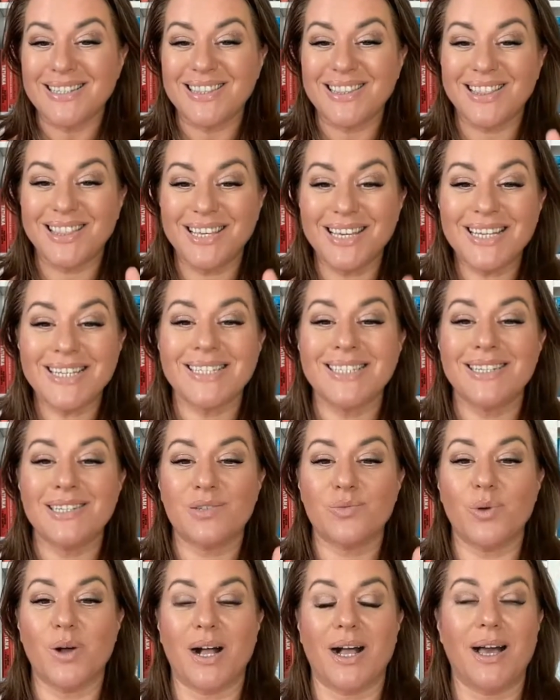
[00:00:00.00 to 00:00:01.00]
This
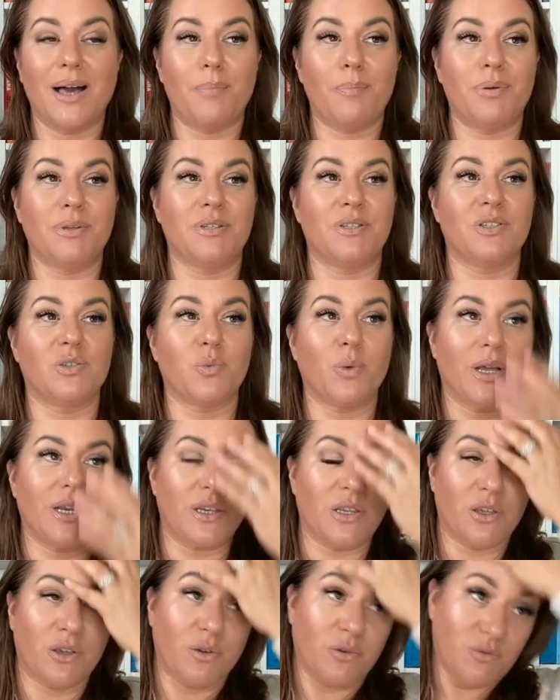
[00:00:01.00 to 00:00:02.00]
is what happens
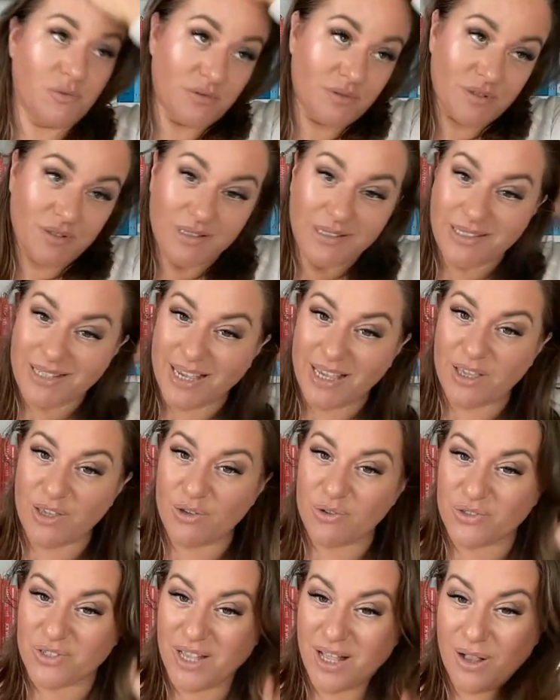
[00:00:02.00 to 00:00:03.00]
when you date
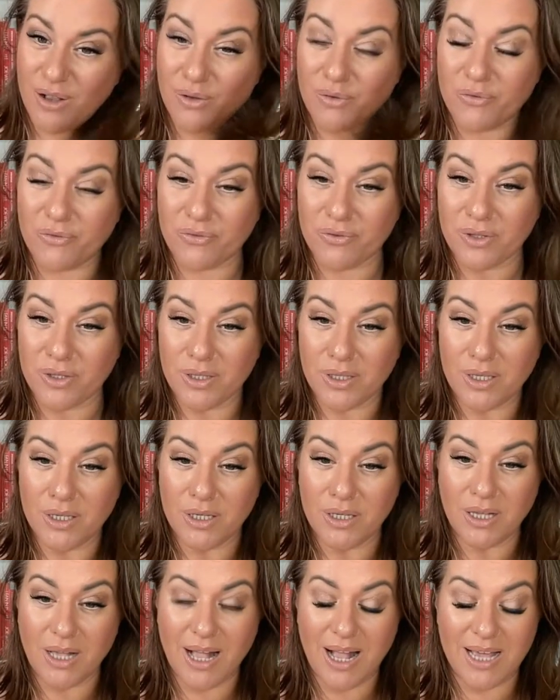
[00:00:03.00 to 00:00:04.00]
yourself.
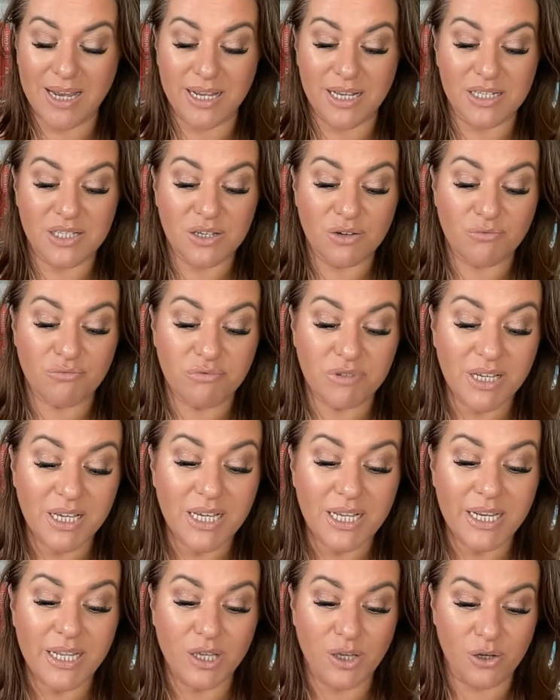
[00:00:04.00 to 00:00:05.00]
And it's a
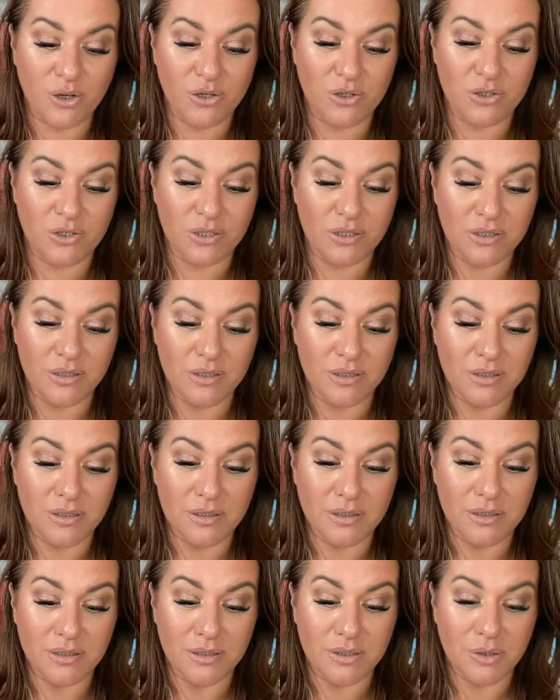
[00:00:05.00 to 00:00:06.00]
really good
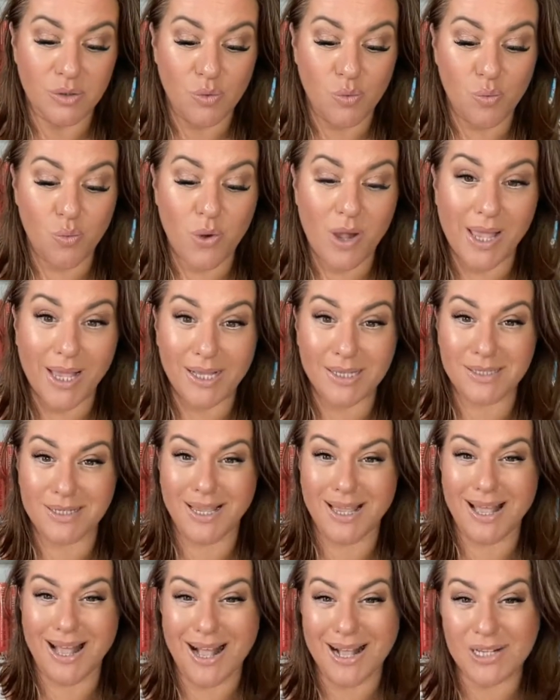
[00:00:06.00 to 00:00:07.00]
way to
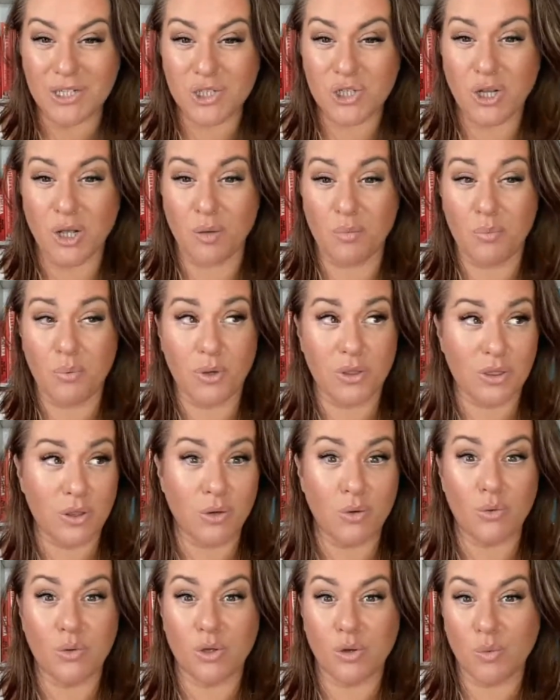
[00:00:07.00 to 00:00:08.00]
catch up with
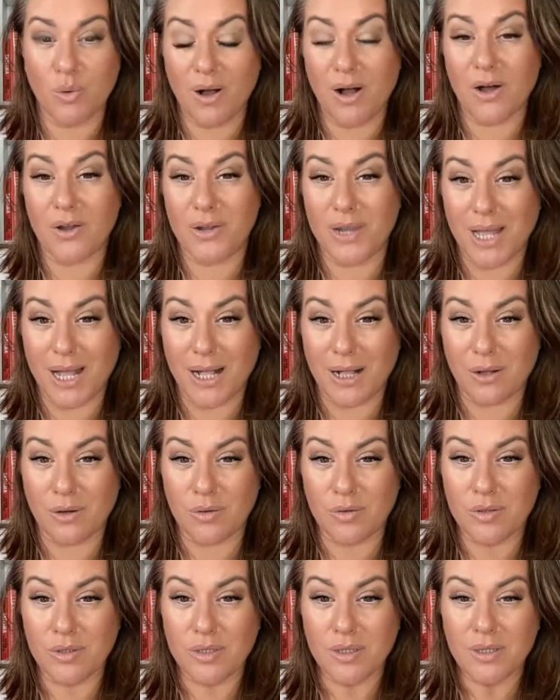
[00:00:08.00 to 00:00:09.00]
who you are
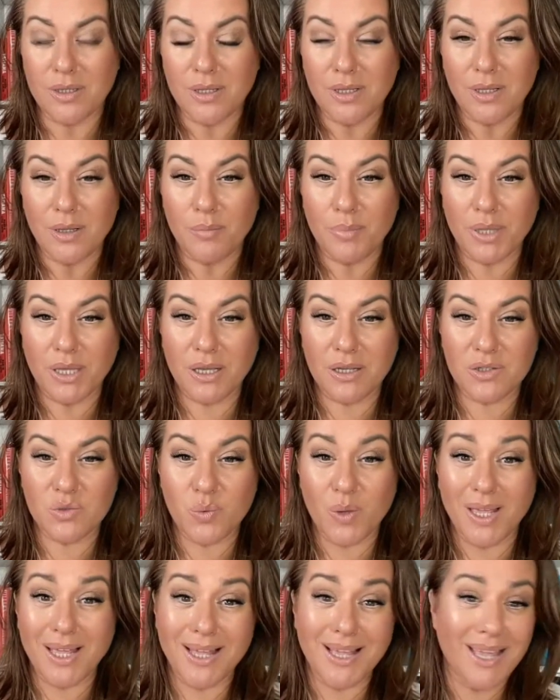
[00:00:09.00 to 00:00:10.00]
now, because
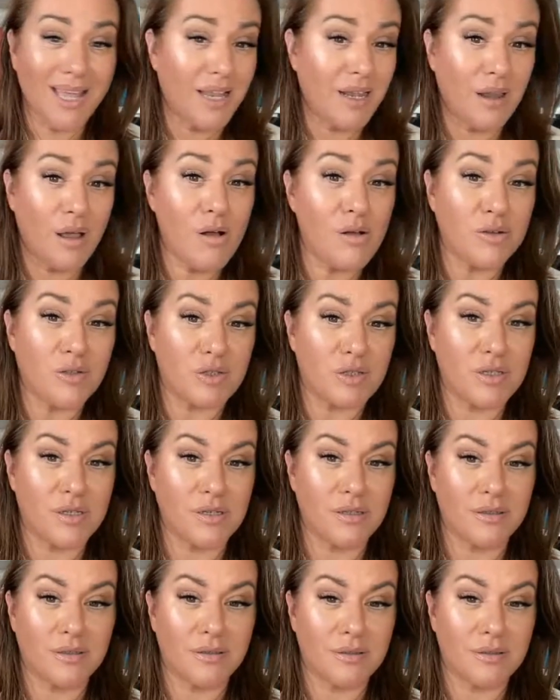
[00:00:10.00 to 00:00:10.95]
we can get lost.